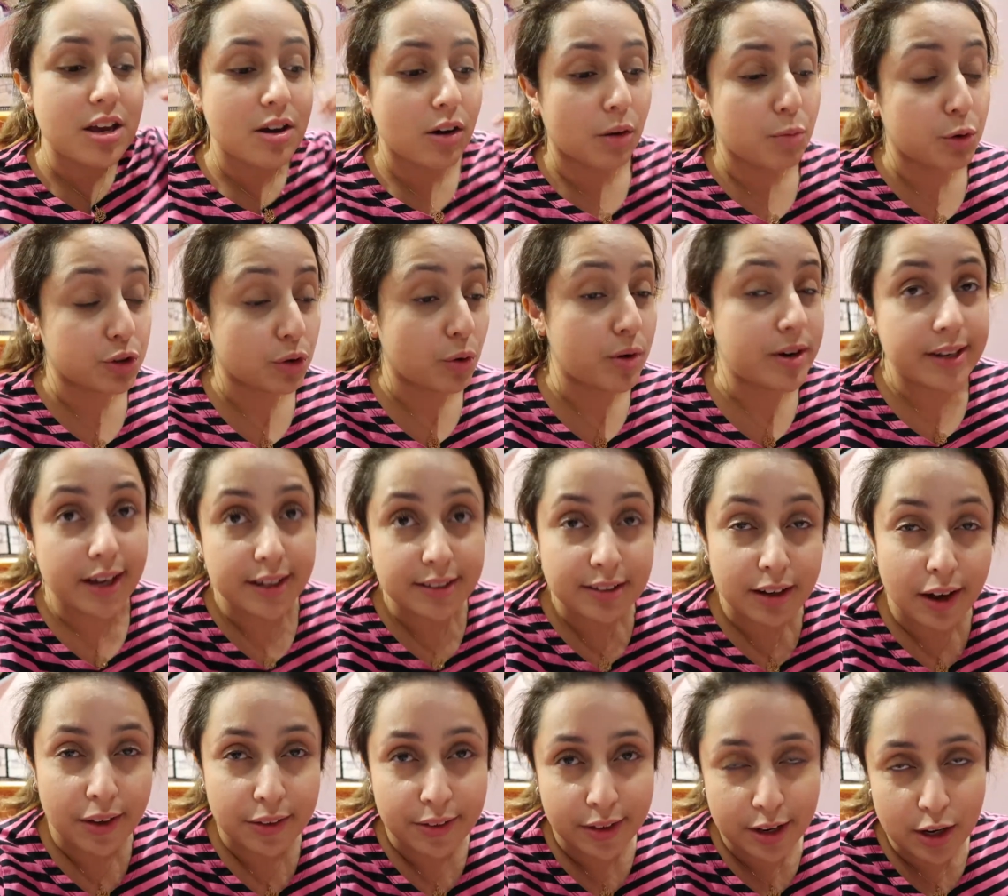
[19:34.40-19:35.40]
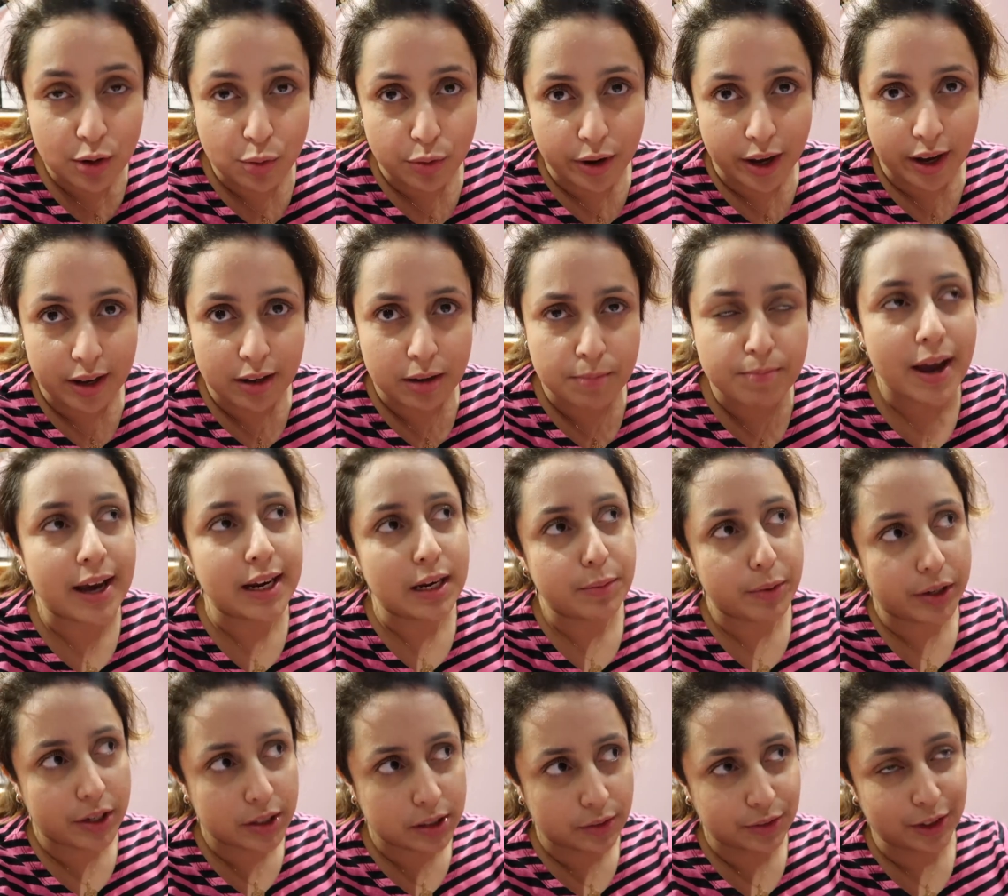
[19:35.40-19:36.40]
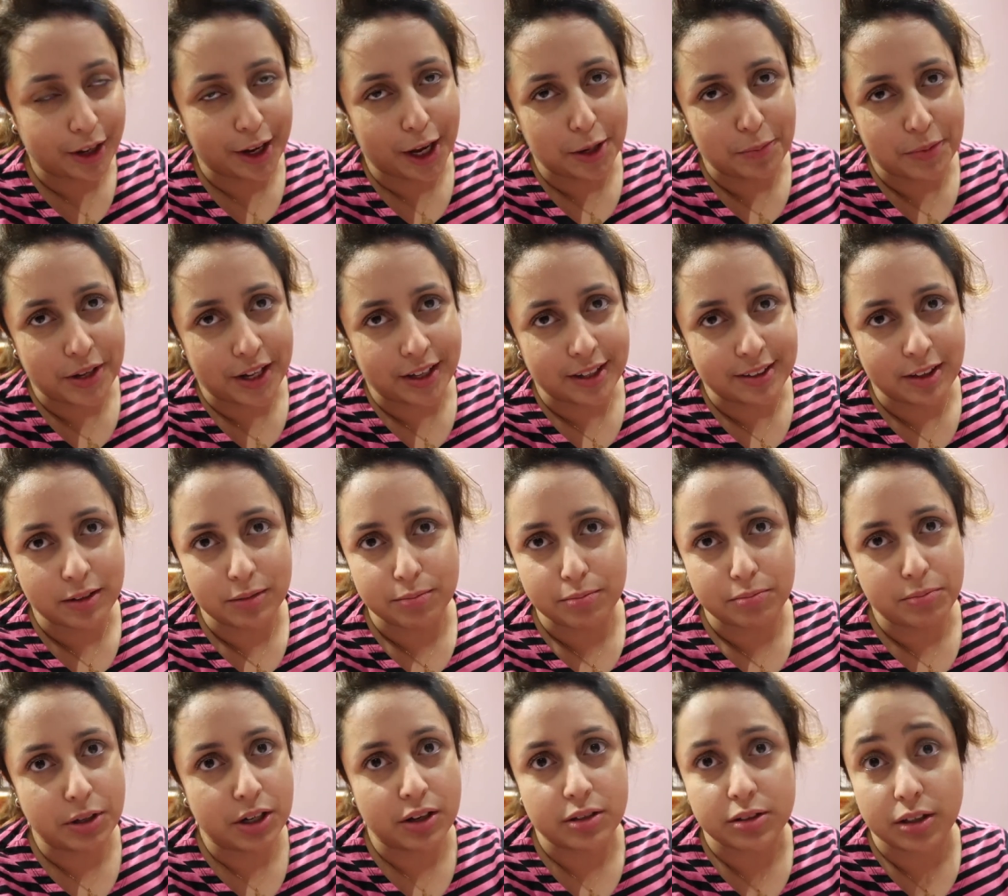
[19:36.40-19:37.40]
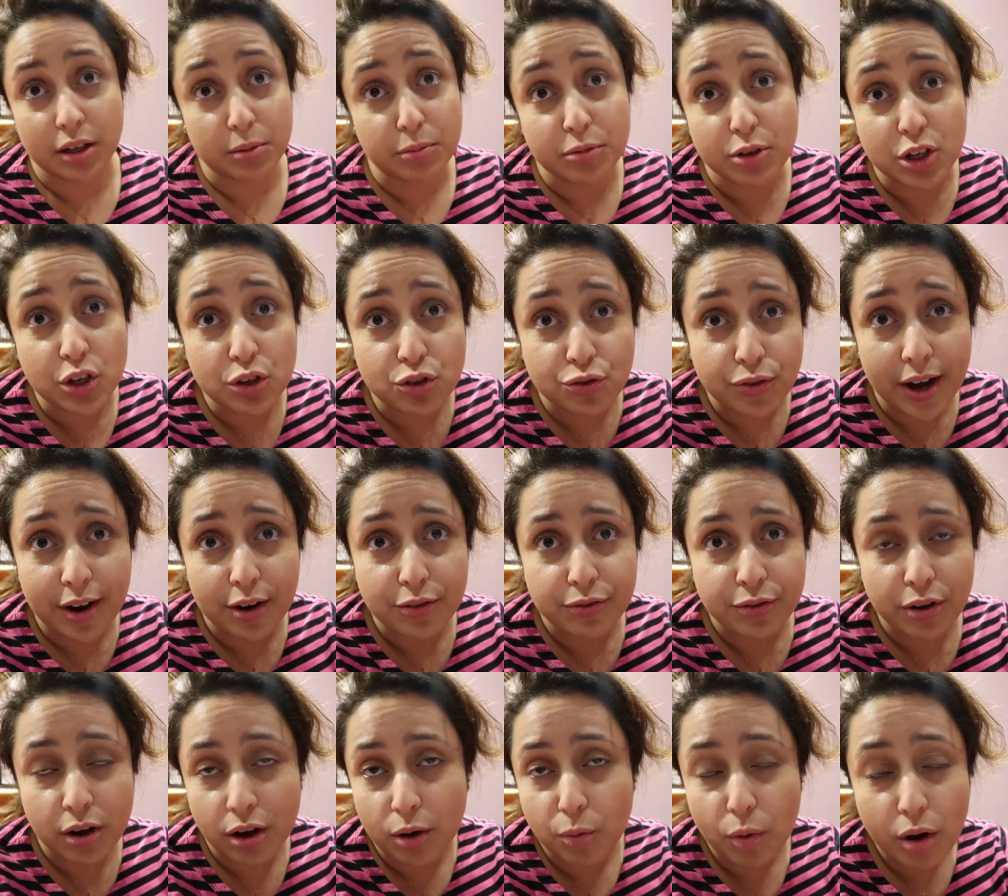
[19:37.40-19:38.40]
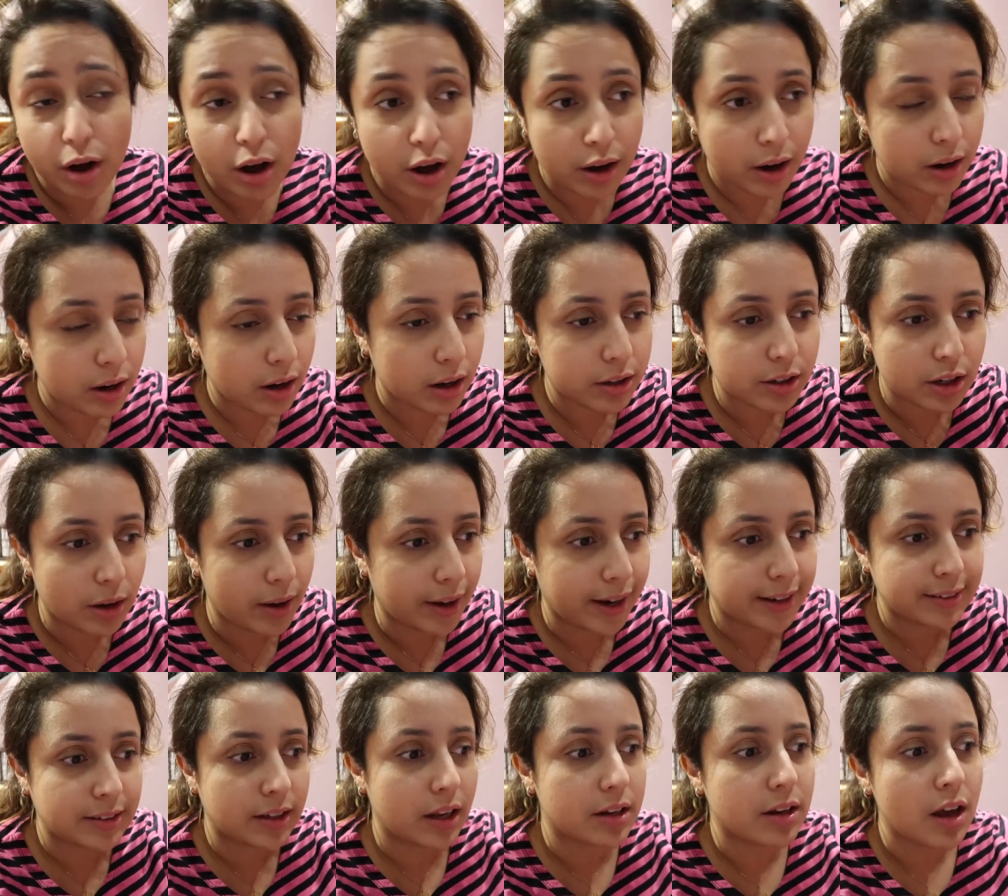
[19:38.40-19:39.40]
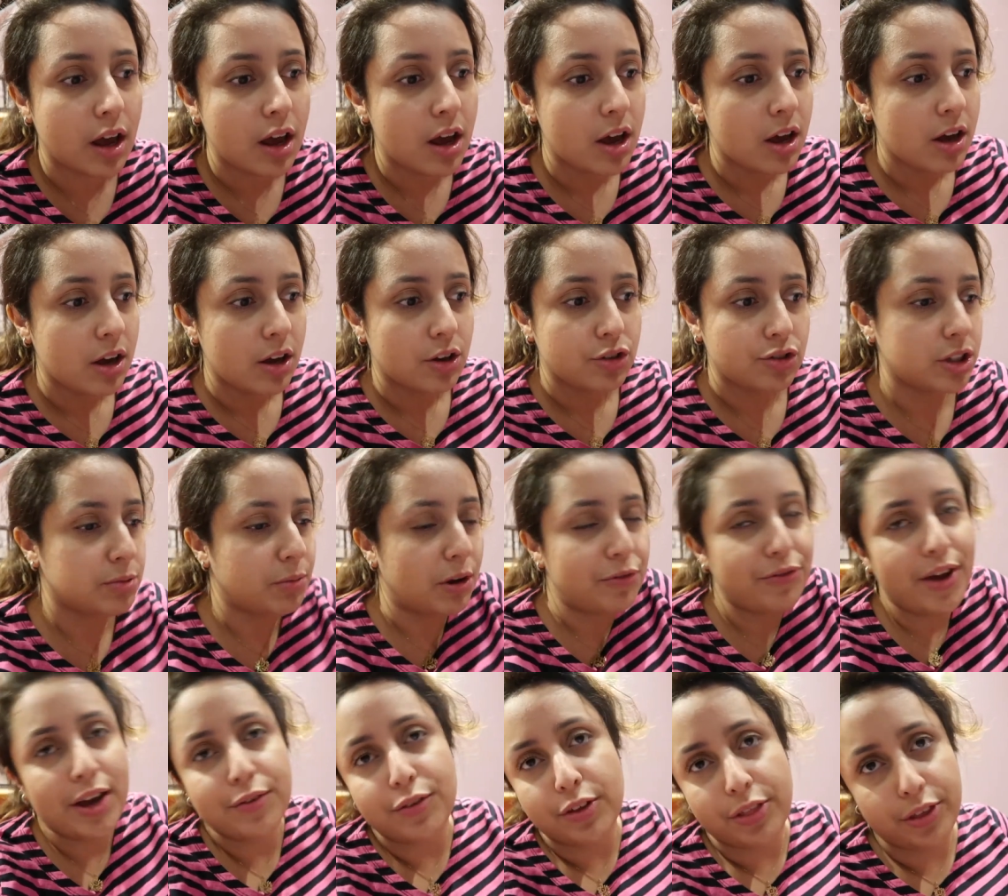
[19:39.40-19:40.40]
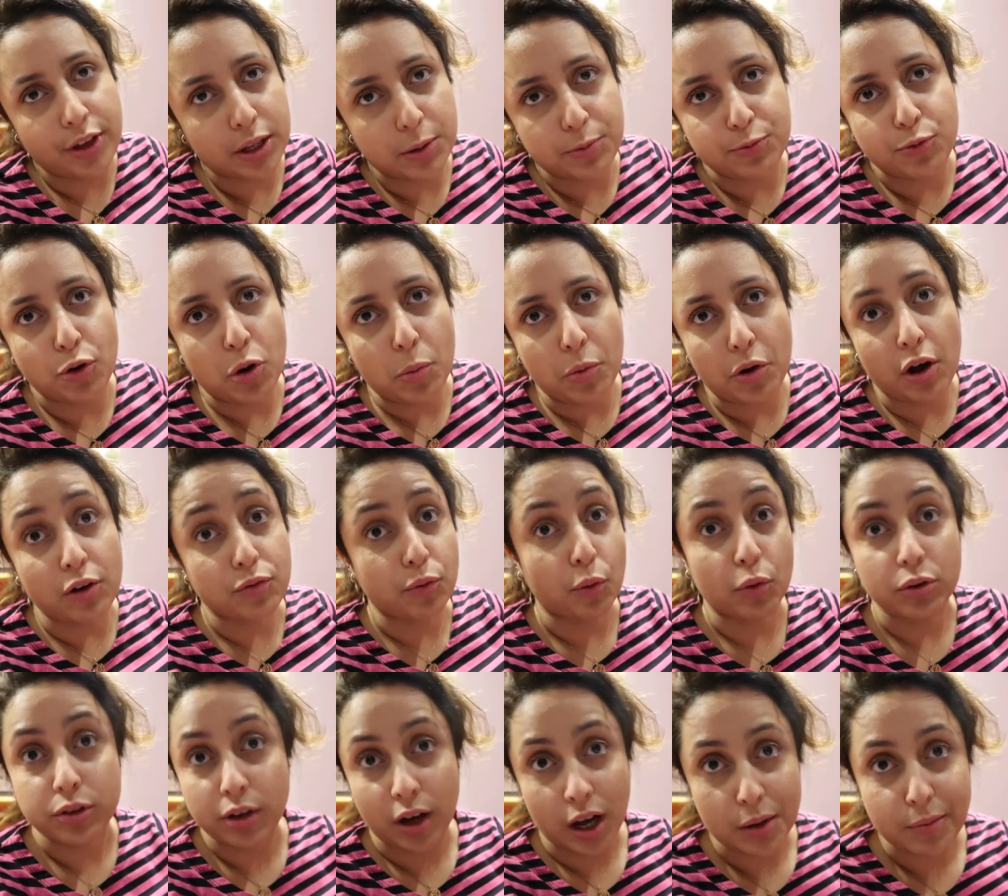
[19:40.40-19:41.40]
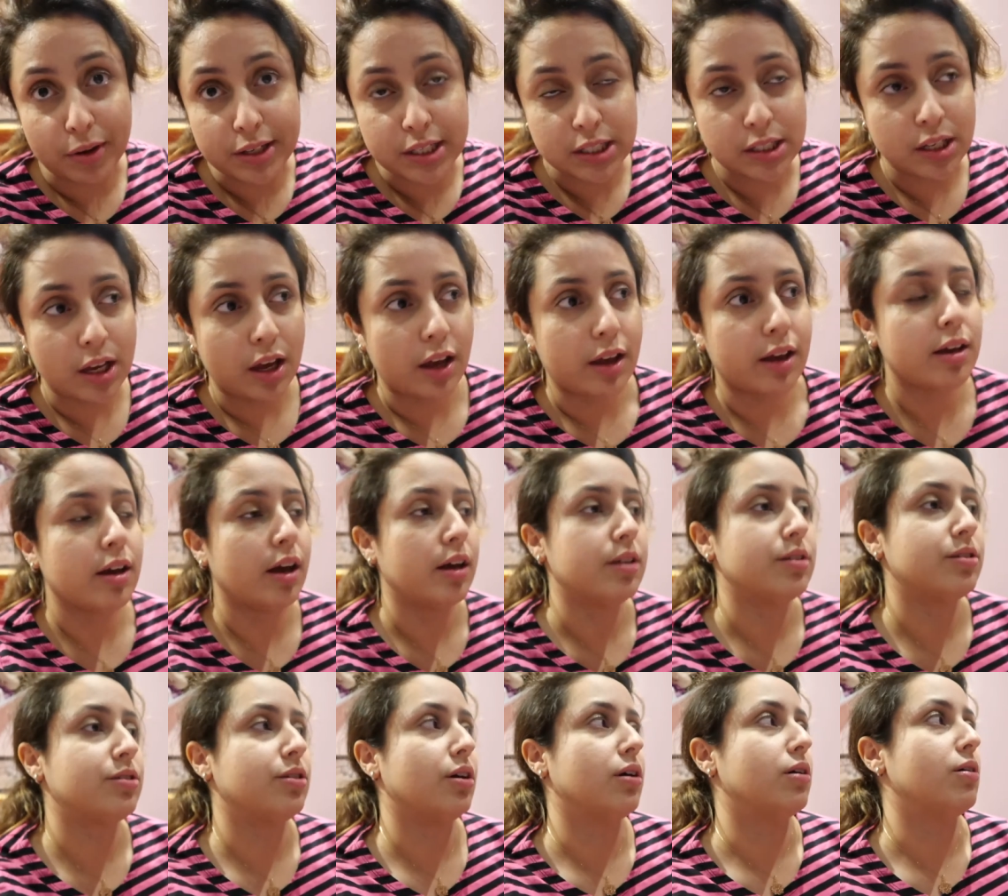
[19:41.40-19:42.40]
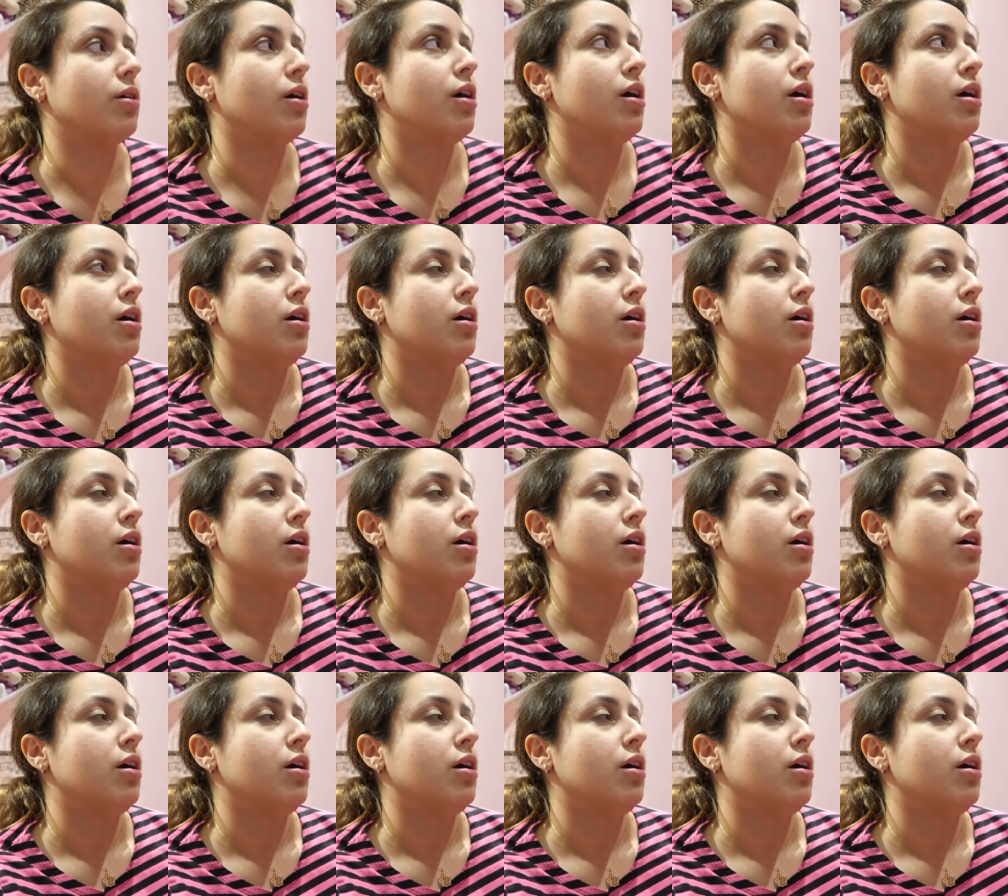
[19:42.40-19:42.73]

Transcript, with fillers: was already excited anyway, mainly because of Dianne Pilkington, because I'm a huge fan of her work. Like I said, she's my favourite theatre performer of all time, I'd say, and so